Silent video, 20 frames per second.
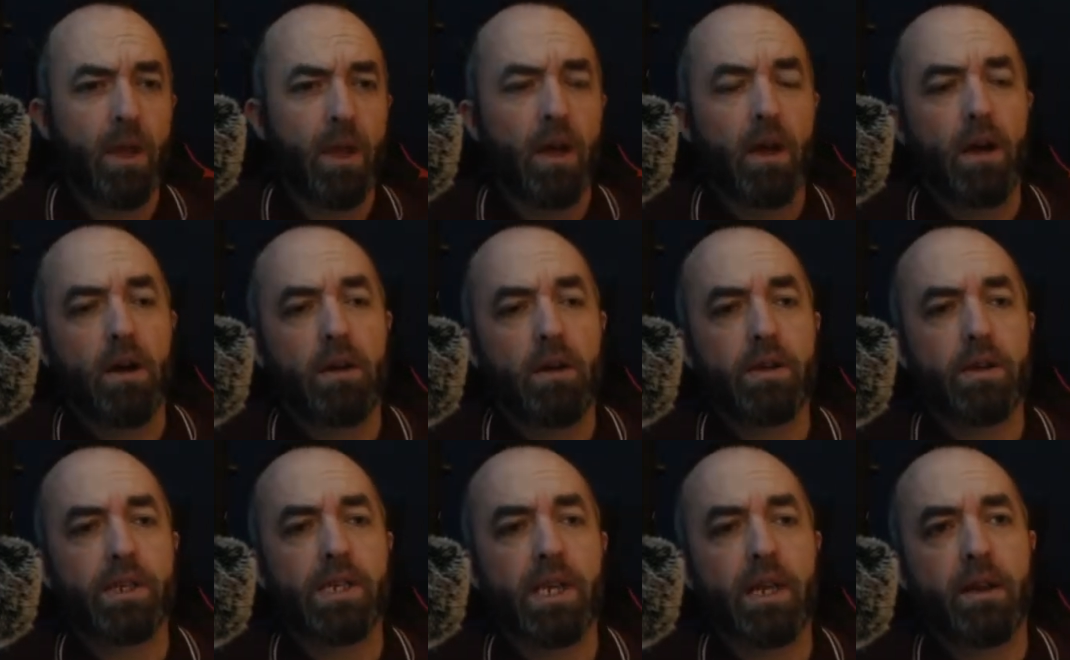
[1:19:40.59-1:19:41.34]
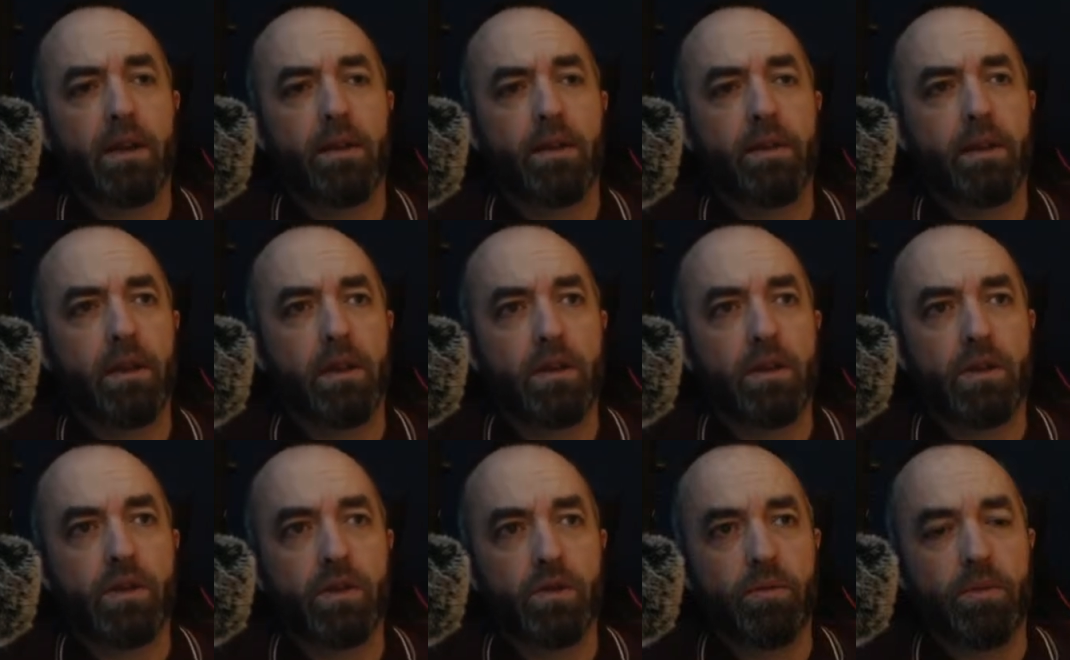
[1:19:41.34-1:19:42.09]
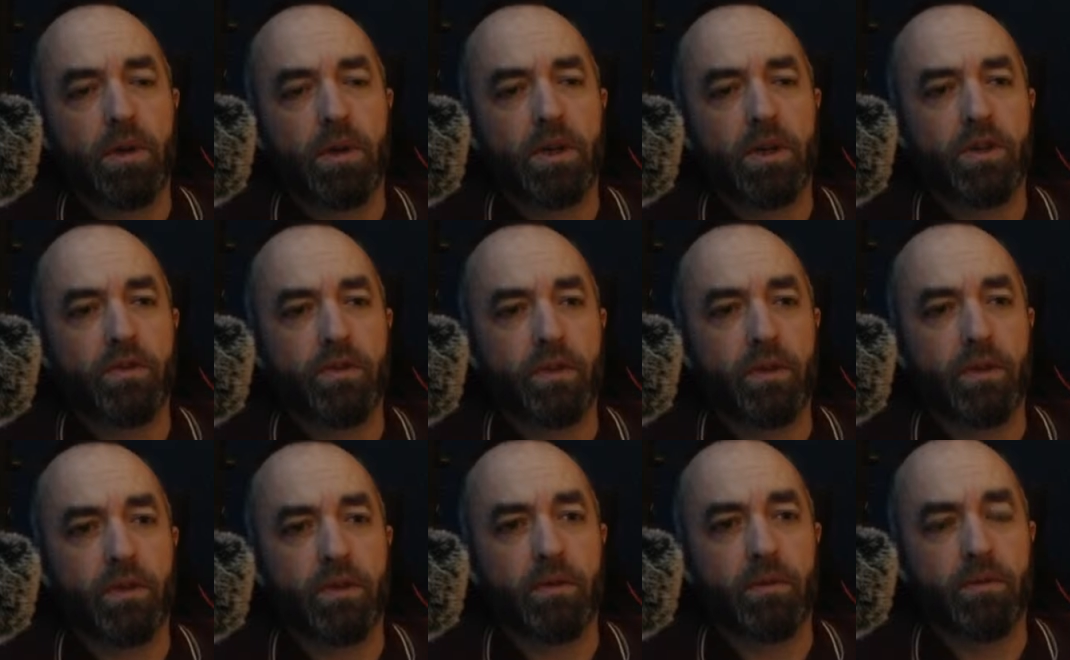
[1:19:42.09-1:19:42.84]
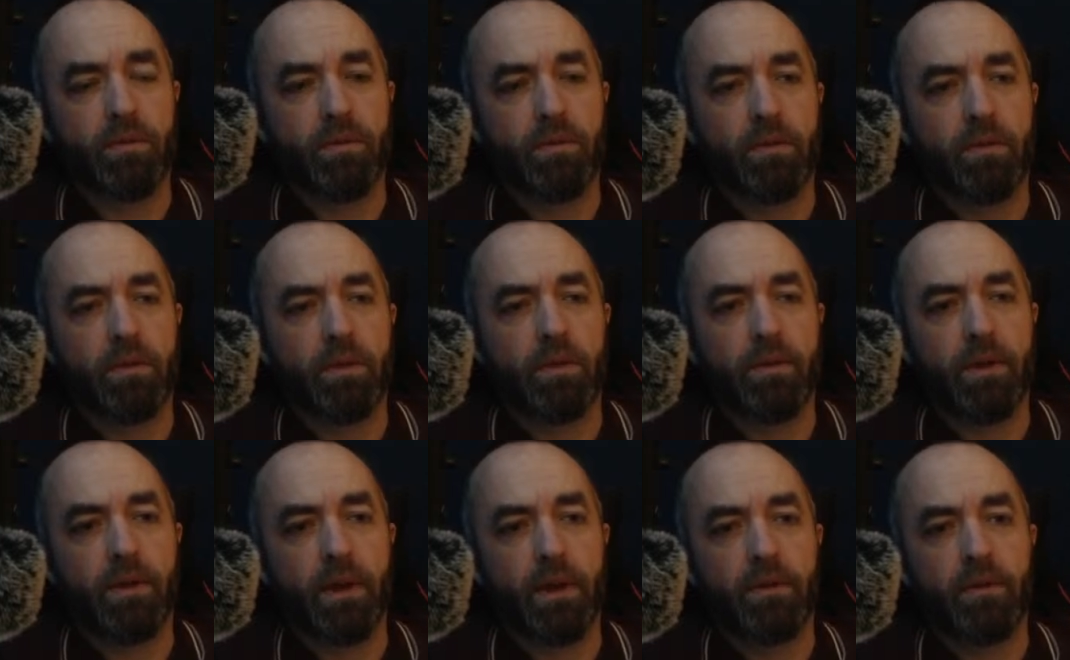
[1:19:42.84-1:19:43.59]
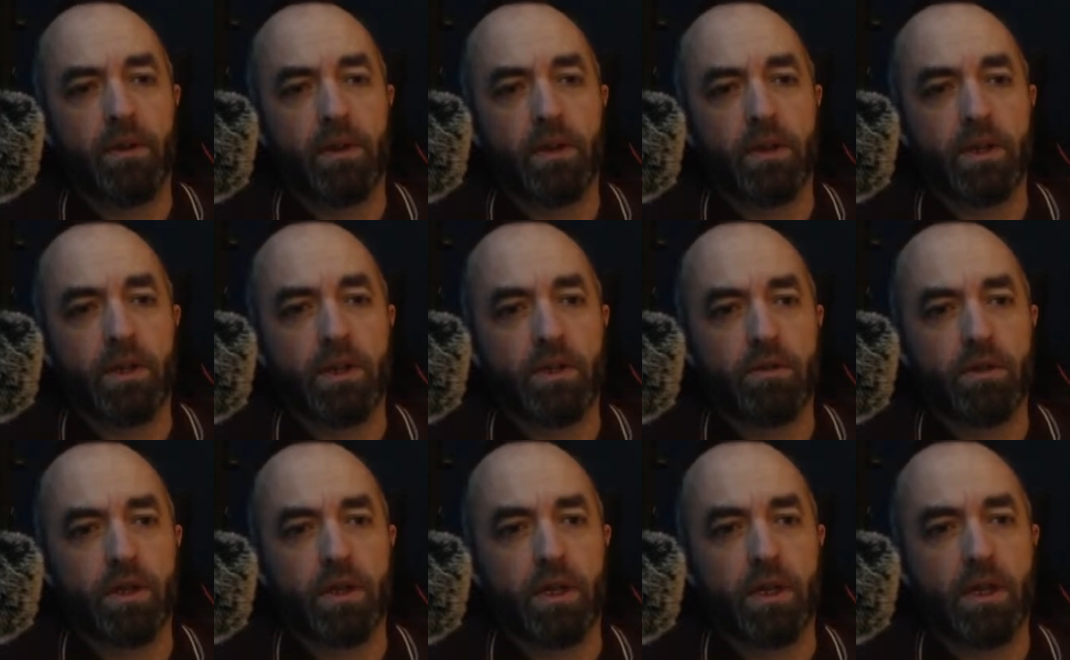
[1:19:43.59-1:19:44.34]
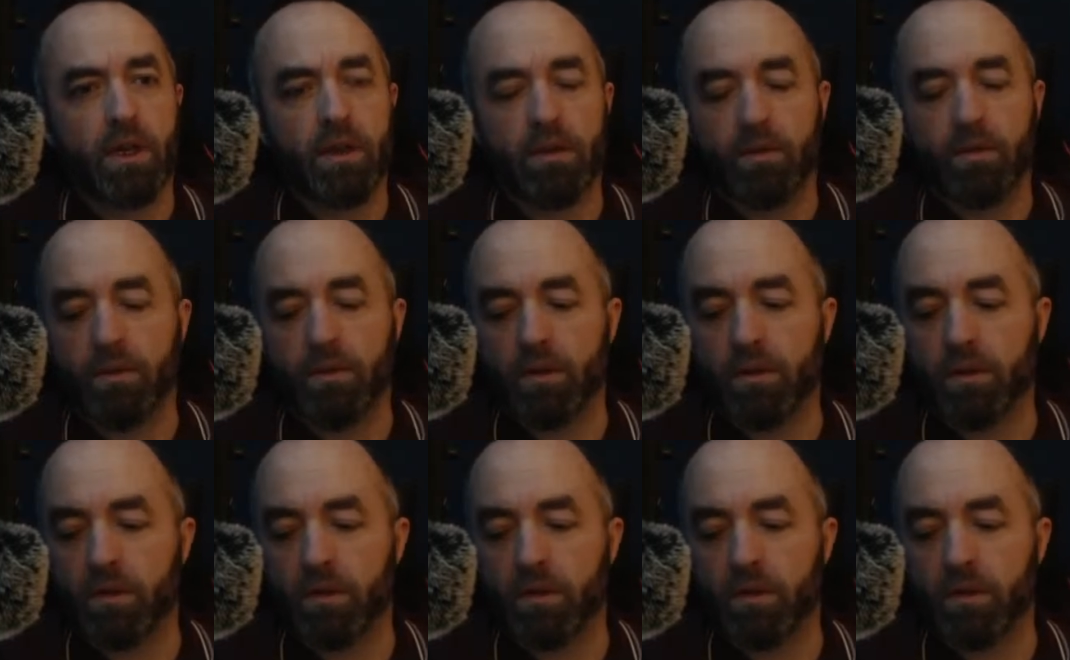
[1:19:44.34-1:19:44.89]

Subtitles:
oh, Sarah, thank you so much for the $5. That's really kind of you.